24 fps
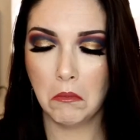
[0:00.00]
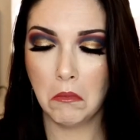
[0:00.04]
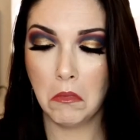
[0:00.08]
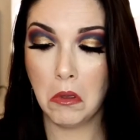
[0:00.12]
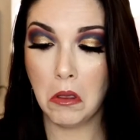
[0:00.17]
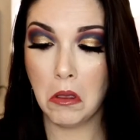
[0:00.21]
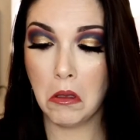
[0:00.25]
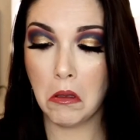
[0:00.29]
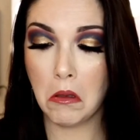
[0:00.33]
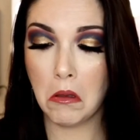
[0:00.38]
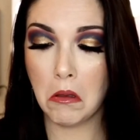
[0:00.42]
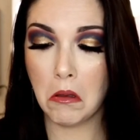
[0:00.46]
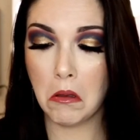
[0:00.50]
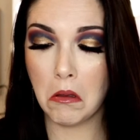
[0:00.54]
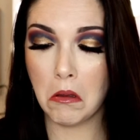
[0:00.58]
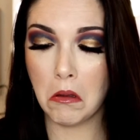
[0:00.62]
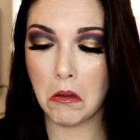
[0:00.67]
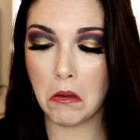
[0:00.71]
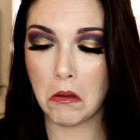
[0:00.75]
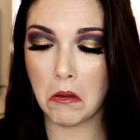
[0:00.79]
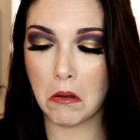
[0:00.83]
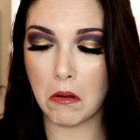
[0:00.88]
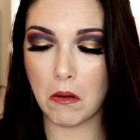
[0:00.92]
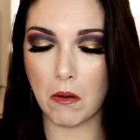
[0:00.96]

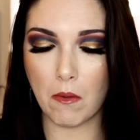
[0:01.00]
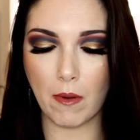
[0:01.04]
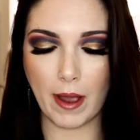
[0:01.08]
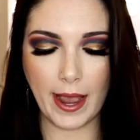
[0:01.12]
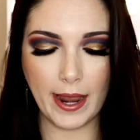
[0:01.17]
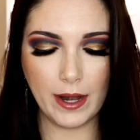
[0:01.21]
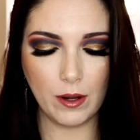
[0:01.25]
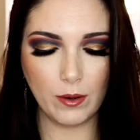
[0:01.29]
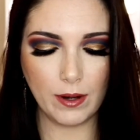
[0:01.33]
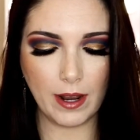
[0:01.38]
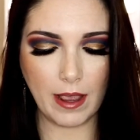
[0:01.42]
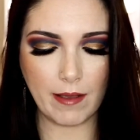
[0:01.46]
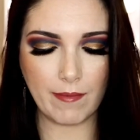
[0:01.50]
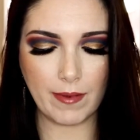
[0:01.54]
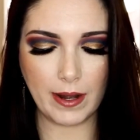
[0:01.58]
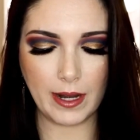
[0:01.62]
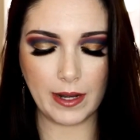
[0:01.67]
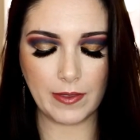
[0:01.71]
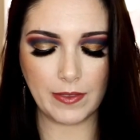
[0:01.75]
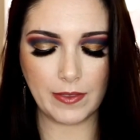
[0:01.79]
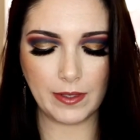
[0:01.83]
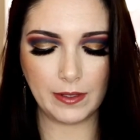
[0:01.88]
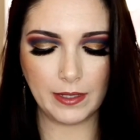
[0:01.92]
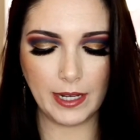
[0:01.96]
Oh, I don't have
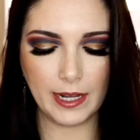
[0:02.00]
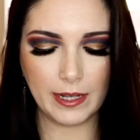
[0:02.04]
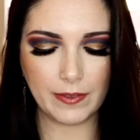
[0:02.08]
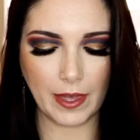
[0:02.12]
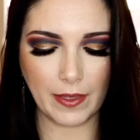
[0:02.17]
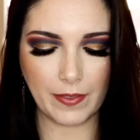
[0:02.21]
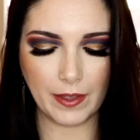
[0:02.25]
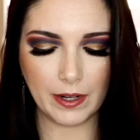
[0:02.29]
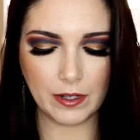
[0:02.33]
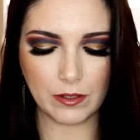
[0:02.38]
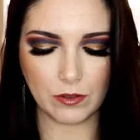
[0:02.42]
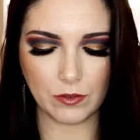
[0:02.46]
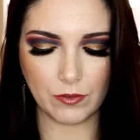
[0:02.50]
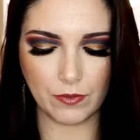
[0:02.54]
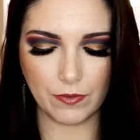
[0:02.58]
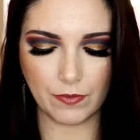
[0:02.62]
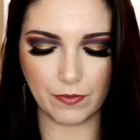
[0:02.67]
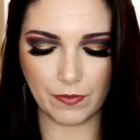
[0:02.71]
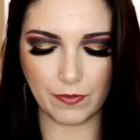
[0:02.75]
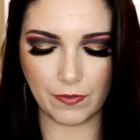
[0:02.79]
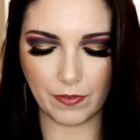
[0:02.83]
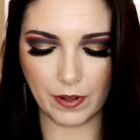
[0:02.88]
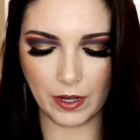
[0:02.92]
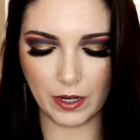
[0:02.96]
anything like that. That is
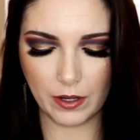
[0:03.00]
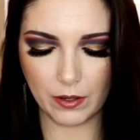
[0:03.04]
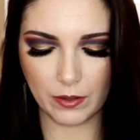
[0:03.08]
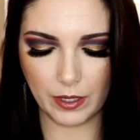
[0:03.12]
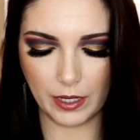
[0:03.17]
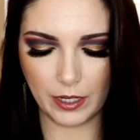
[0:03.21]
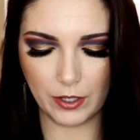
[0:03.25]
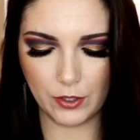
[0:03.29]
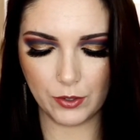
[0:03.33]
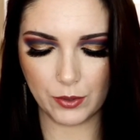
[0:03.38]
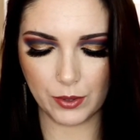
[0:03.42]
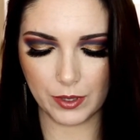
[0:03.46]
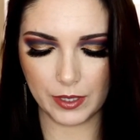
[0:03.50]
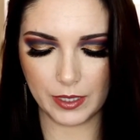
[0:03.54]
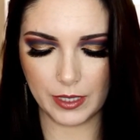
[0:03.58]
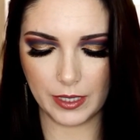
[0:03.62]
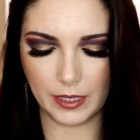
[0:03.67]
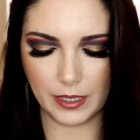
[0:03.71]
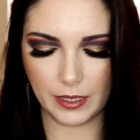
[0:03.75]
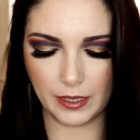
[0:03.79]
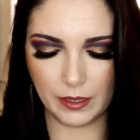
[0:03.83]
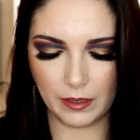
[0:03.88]
very interesting.